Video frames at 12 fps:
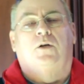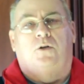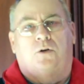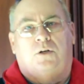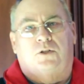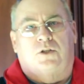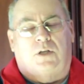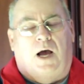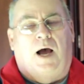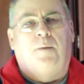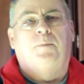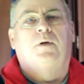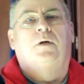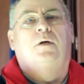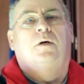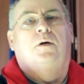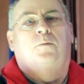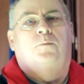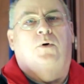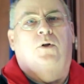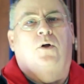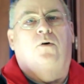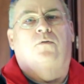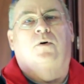You can stop,
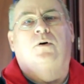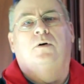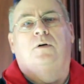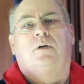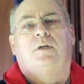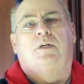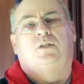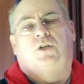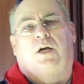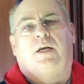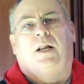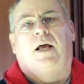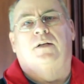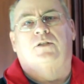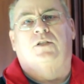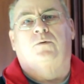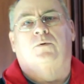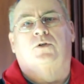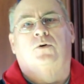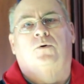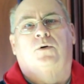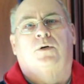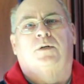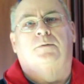pull over, check it out and see what's
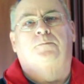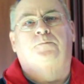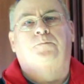going on.